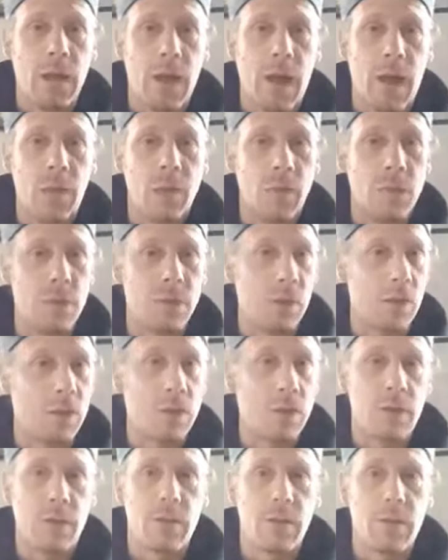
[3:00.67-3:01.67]
I will
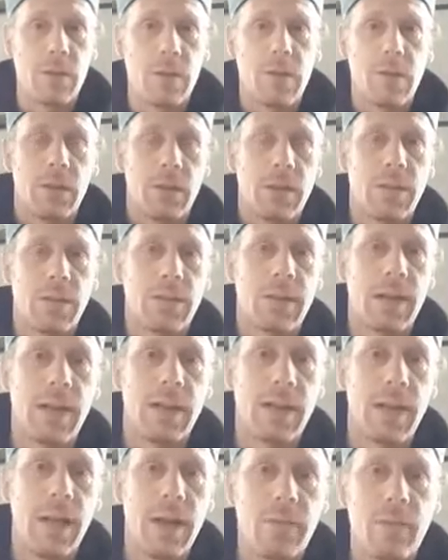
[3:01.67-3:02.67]
not
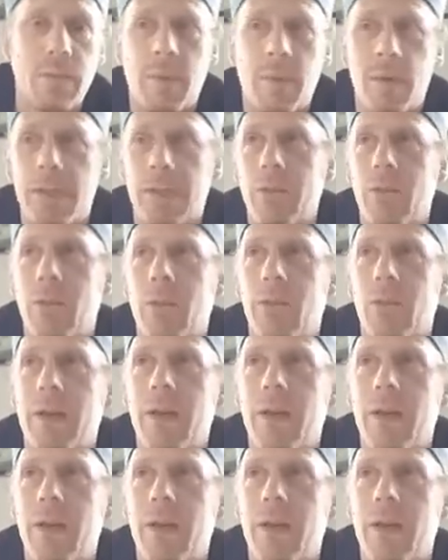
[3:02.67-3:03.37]
tell everybody or